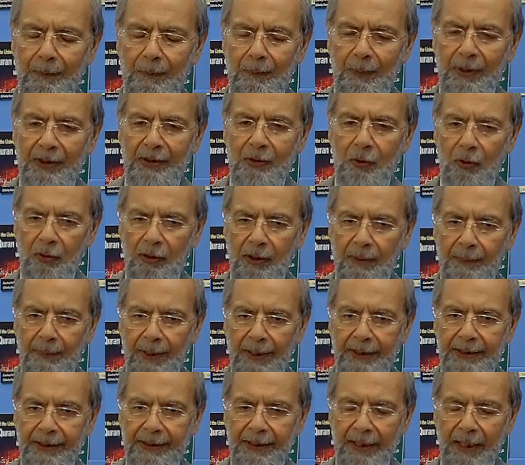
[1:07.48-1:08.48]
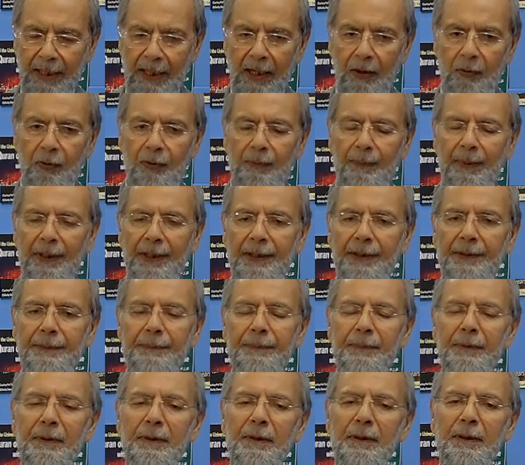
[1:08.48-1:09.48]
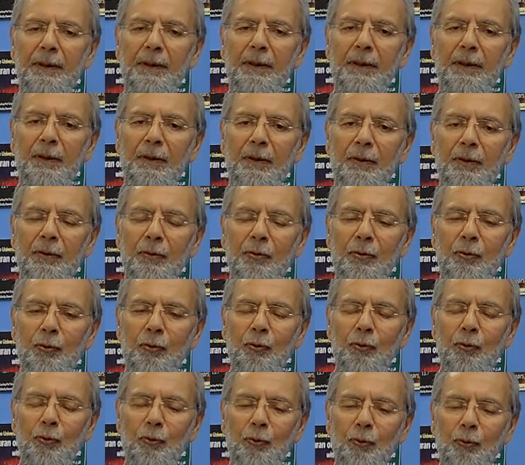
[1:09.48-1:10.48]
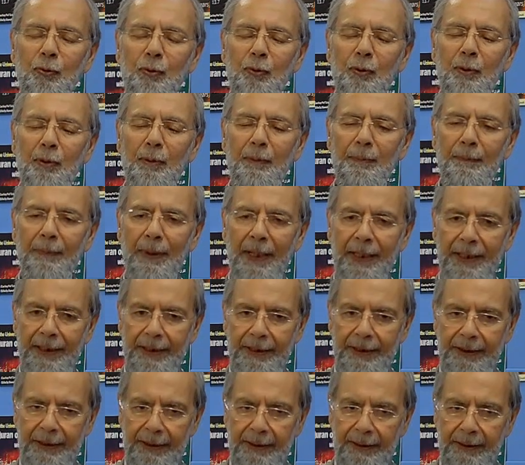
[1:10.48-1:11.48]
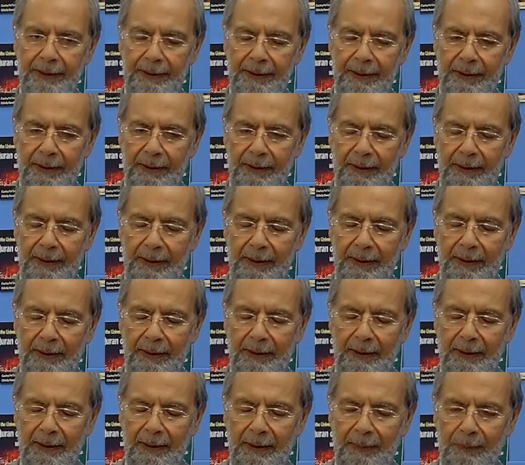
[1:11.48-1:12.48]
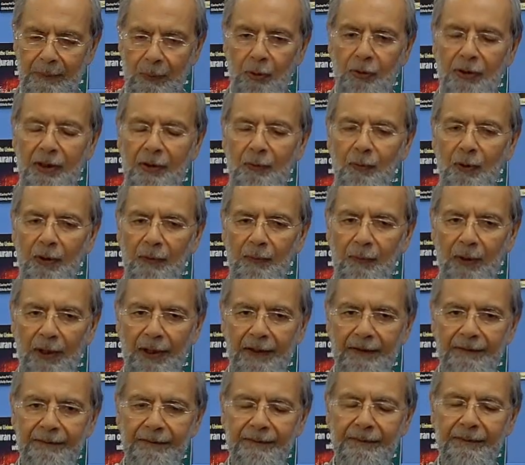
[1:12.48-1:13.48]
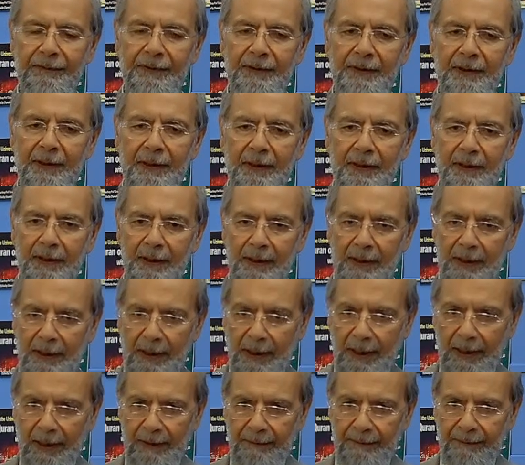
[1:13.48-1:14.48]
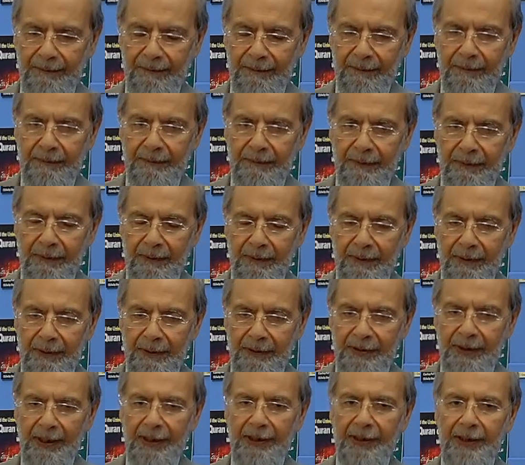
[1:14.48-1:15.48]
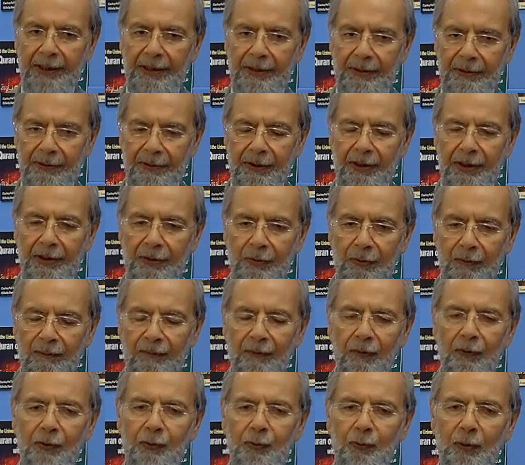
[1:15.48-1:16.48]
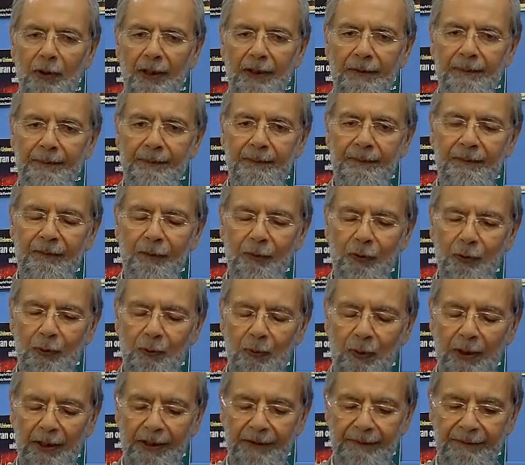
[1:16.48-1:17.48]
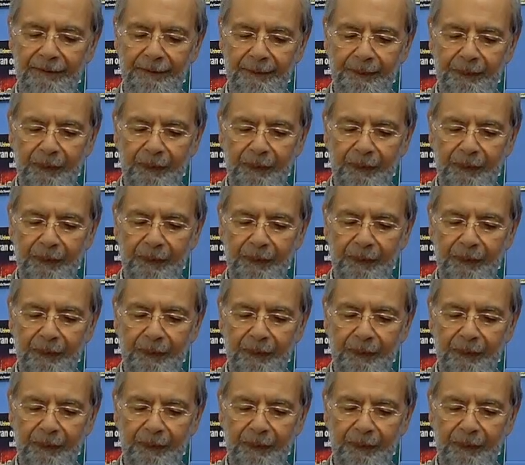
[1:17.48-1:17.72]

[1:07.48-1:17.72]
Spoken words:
when God Almighty allowed men to marry more than one wife, have second, third or fourth wife,